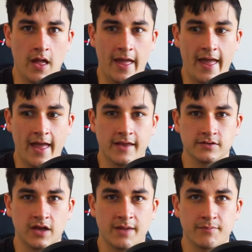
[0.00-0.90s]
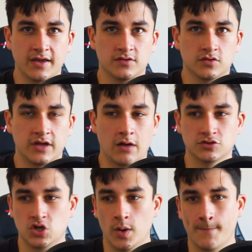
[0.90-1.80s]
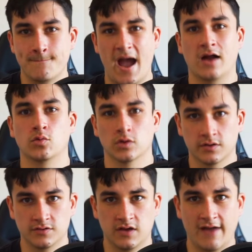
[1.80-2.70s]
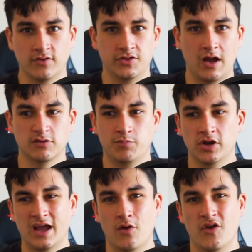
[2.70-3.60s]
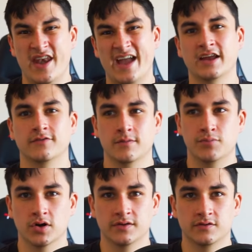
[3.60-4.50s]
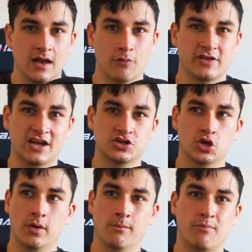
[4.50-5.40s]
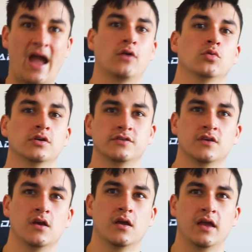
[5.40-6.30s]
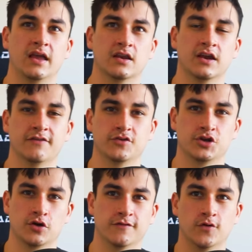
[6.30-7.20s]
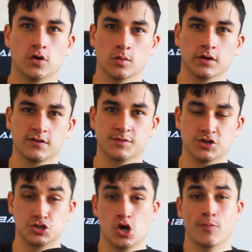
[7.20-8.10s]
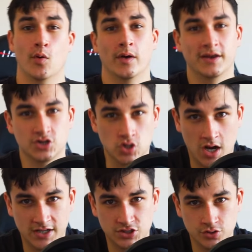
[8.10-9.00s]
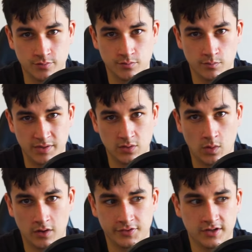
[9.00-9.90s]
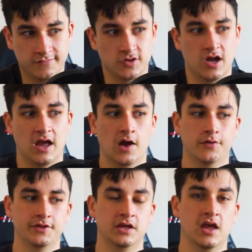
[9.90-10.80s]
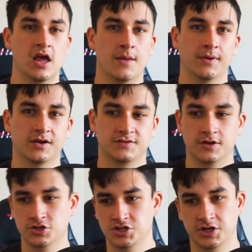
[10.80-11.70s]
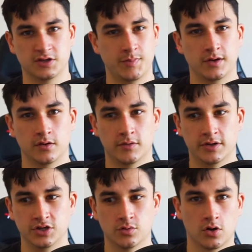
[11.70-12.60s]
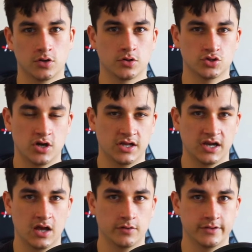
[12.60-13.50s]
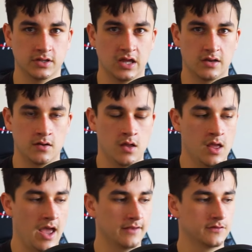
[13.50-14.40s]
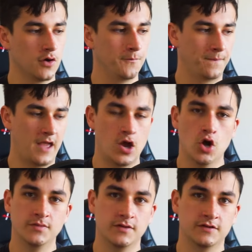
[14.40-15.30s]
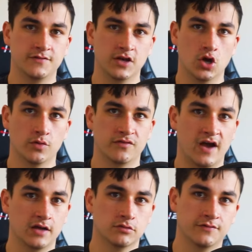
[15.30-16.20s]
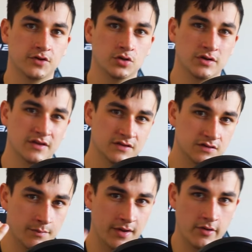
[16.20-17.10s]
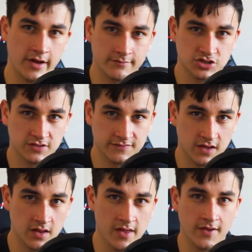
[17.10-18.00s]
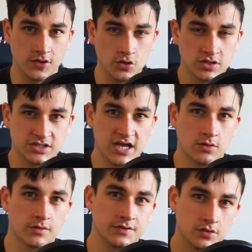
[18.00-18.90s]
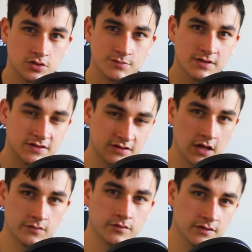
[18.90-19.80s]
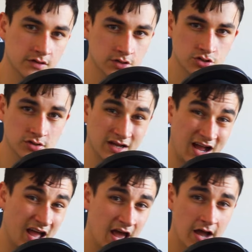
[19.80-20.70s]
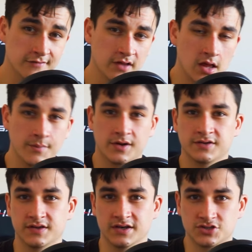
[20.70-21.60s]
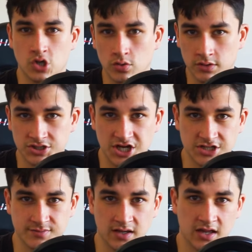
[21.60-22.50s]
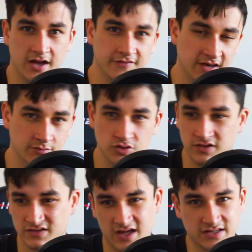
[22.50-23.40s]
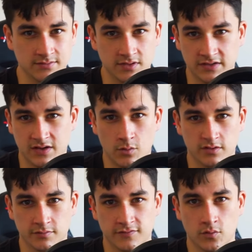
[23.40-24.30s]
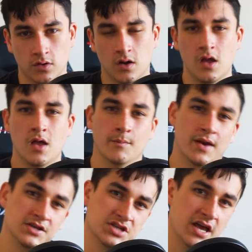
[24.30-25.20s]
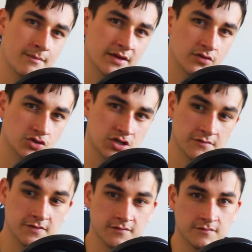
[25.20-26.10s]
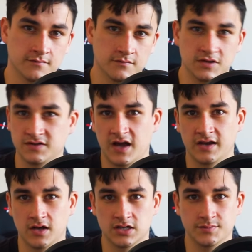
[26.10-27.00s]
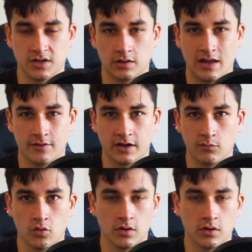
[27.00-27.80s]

And basically I was going backwards. Everything, I was putting out negative inputs. I was actually going backwards in an effort to go forwards. But there's no point in trying to be wealthy if you're not healthy, because then you're just going to spend all the money you earned on trying to get healthy again. And so I hope that this video was valuable for you, and this is the paradigm shift that you can take with you to be successful in this industry like I have, because it has totally changed my life, and I'm doing the exact same thing as I was before, but I just had a mental shift of deciding not to be a clown anymore.